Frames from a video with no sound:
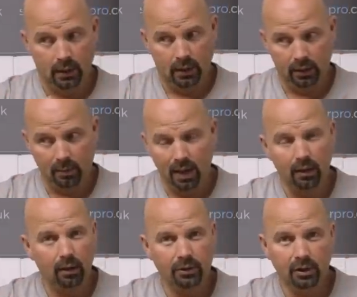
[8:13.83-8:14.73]
And the
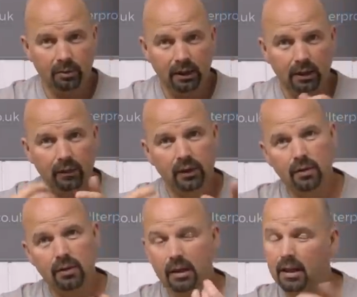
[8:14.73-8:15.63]
biological media I've
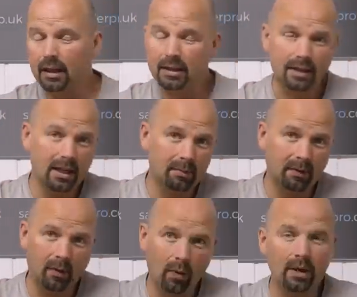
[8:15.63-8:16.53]
used, as I said
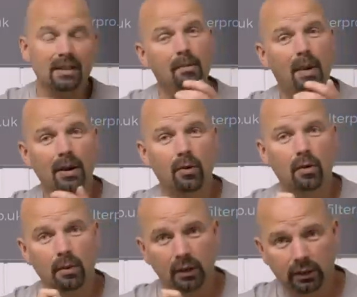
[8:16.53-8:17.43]
before, is the
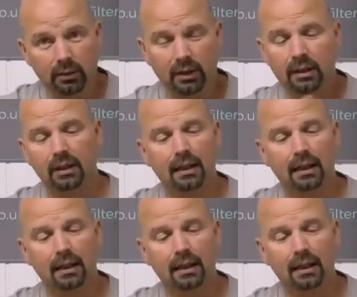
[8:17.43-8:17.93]
Biohome Ultimate.